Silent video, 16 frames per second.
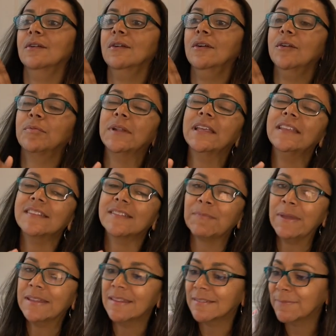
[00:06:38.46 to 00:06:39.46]
Oh, please
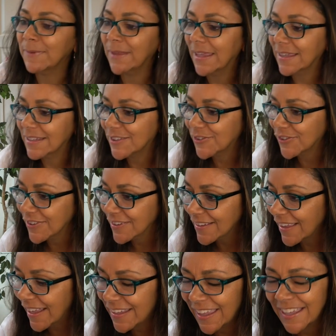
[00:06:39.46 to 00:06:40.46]
speak English.
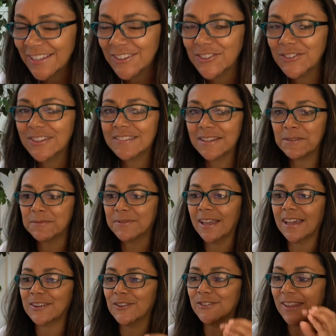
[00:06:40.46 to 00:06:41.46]
I can't do the
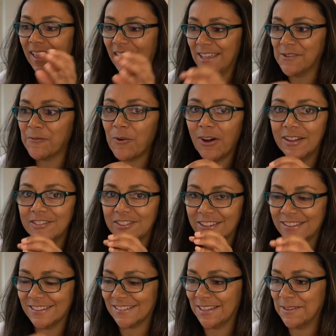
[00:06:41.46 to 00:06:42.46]
subtitles and watch
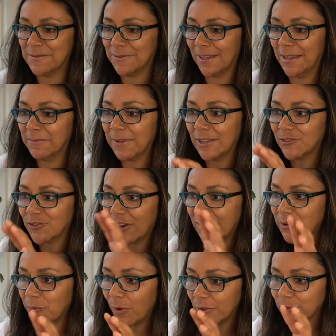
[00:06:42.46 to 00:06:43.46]
at the same time. Like
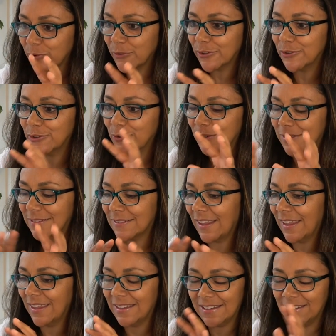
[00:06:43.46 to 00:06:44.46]
trying to watch what they're doing and
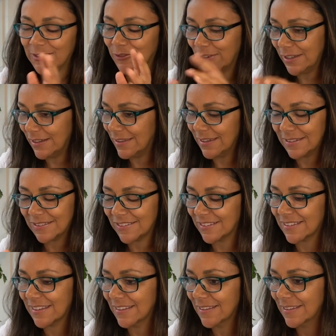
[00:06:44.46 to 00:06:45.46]
saying and reading is just.